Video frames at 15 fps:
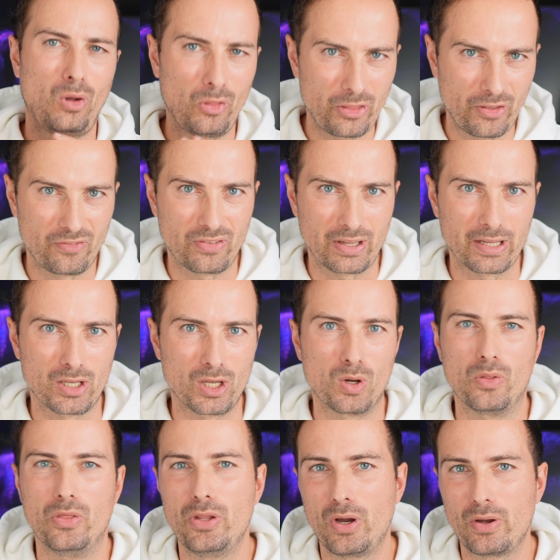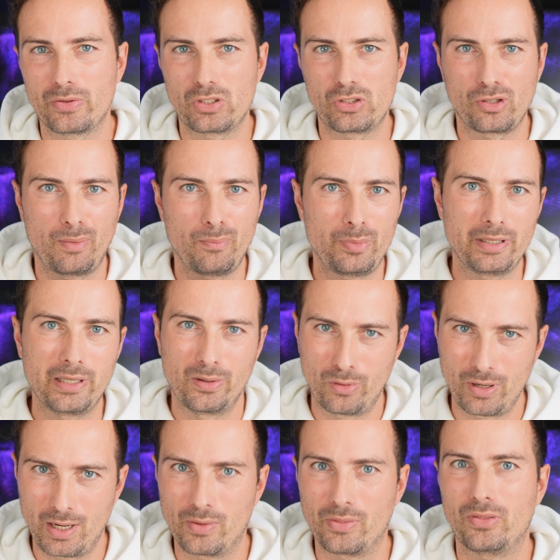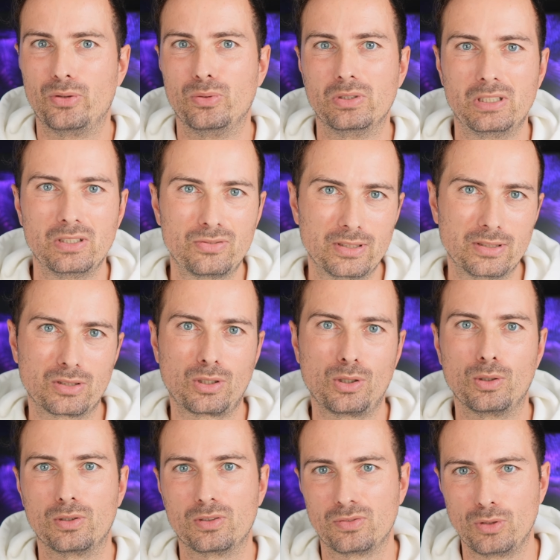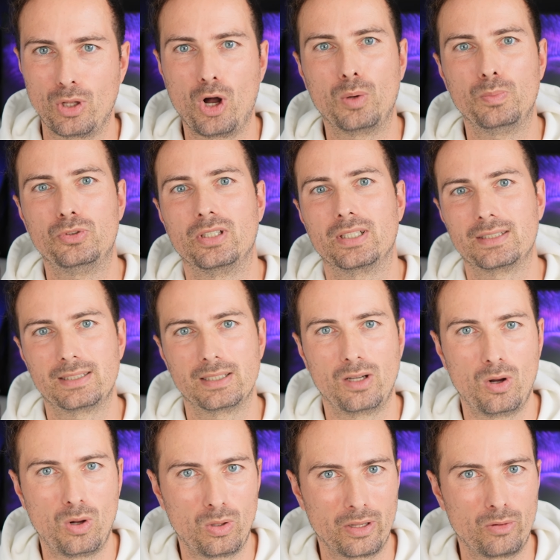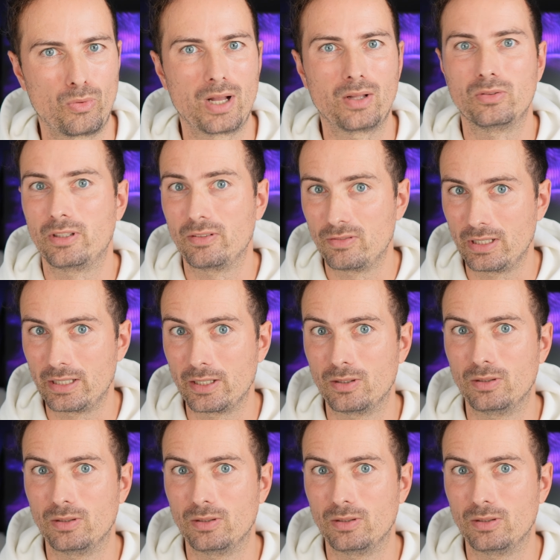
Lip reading: on the video, not jumping around through different colorful objects all around the video.